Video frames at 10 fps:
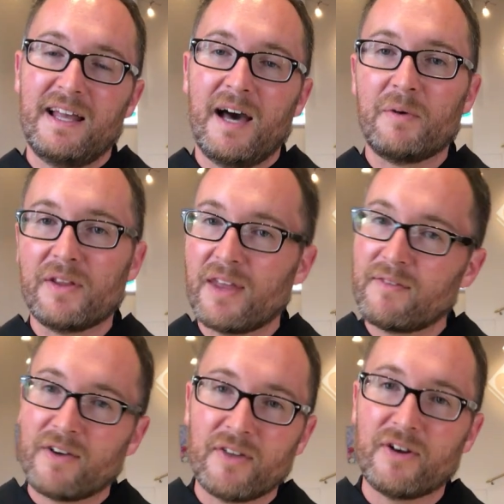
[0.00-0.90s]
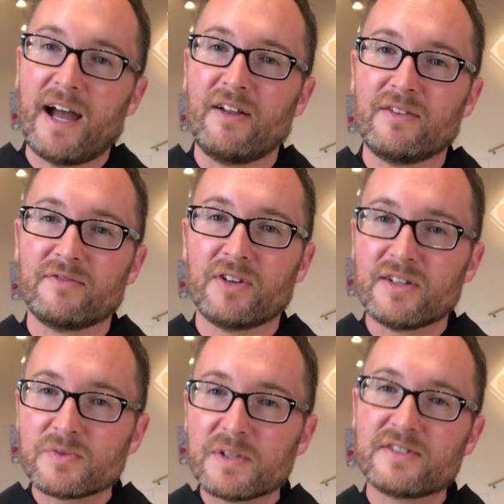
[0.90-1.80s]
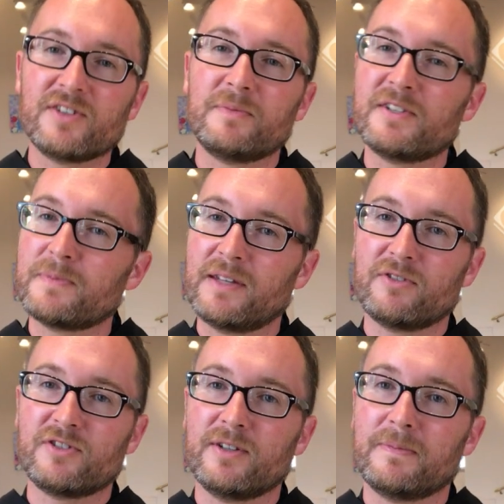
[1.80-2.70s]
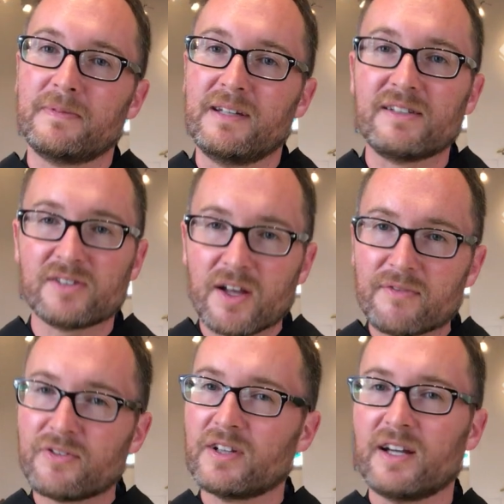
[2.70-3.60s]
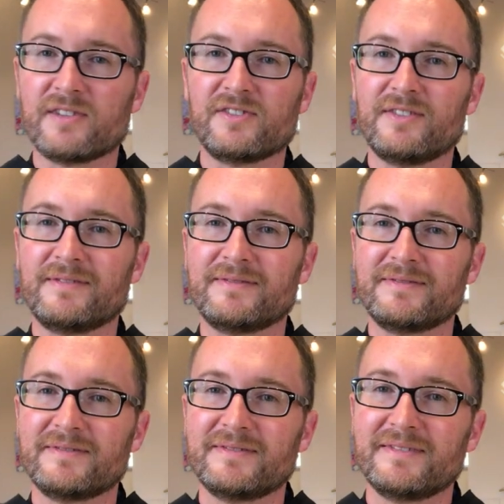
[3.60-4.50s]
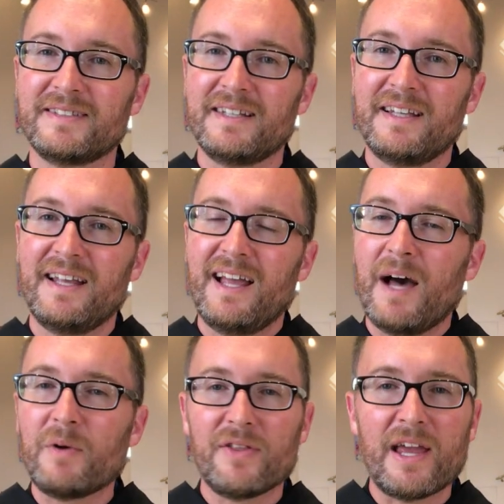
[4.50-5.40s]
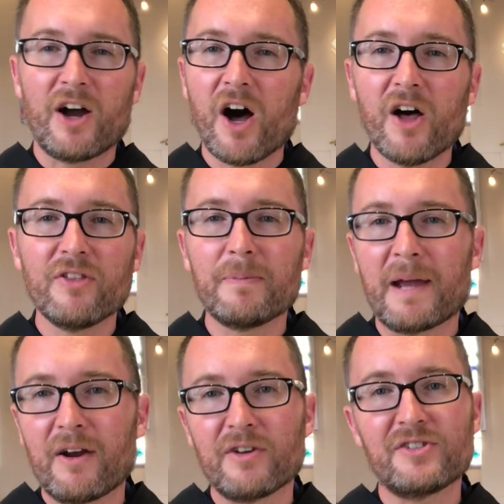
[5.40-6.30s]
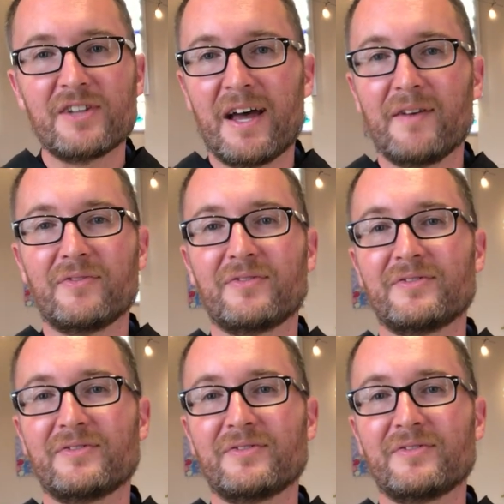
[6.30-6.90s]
I want to thank Father Allen for his wisdom, his mentorship, and his love for Augustine. I want to thank all the parish staff